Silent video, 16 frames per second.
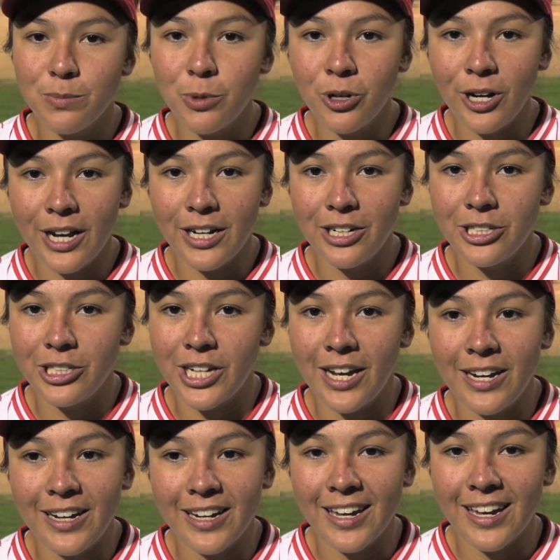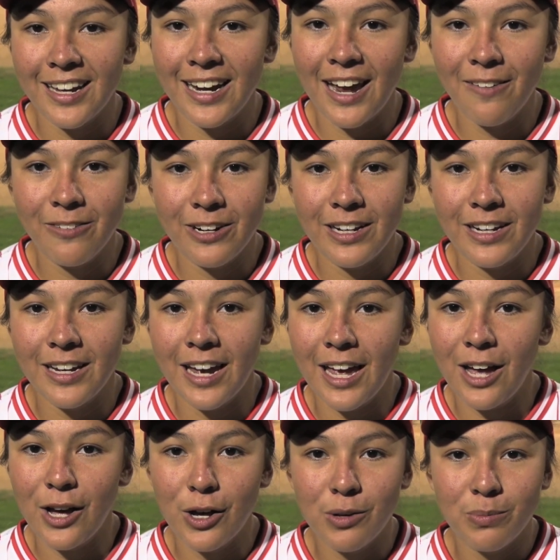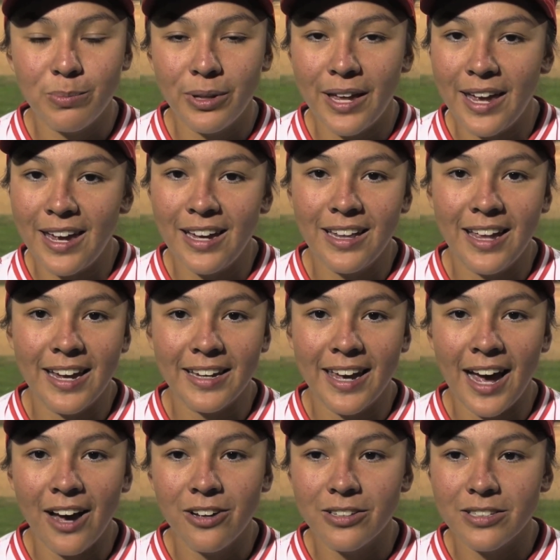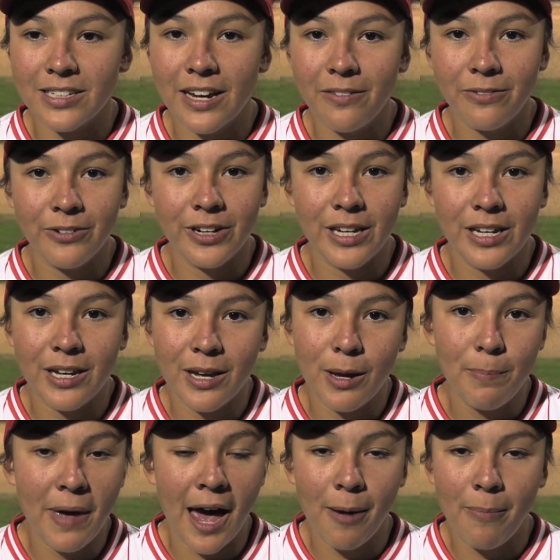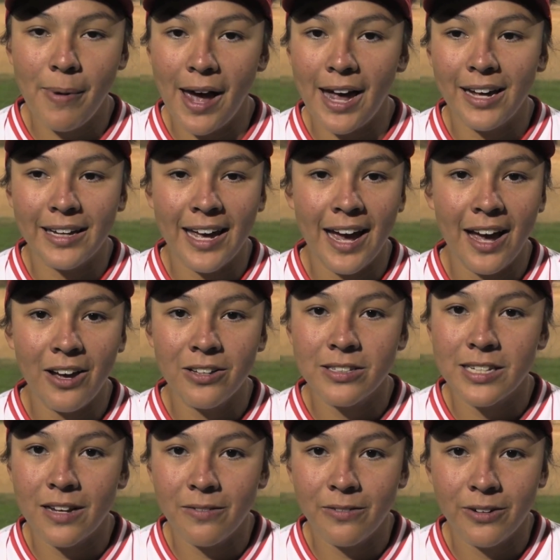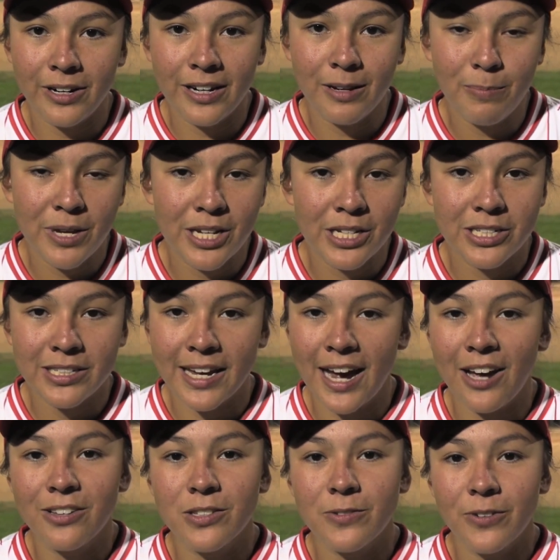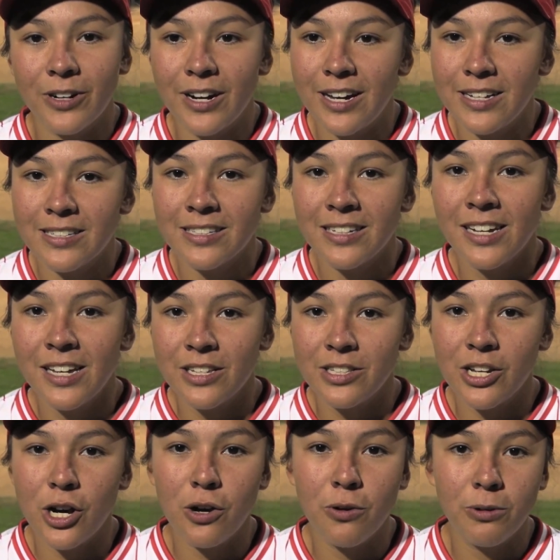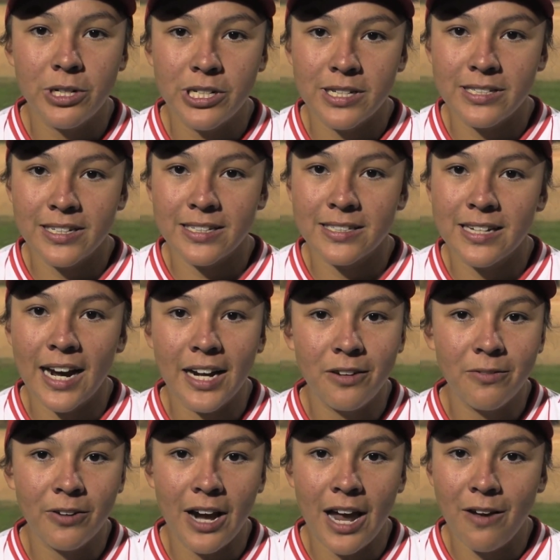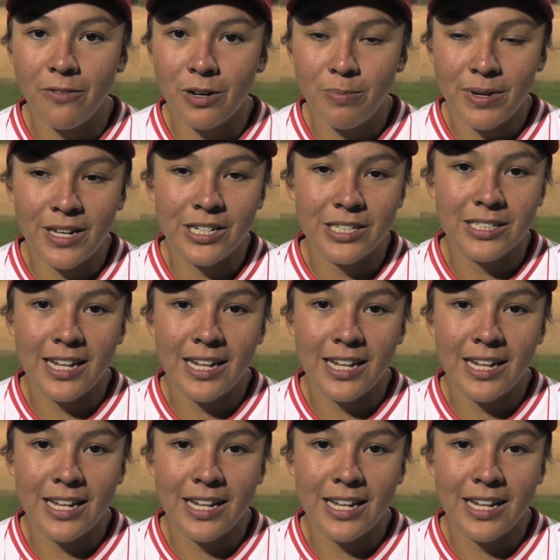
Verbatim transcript: More energetic, and every um, play like counts, every at-bat counts, every pitch counts for us. So we're just excited for every pitch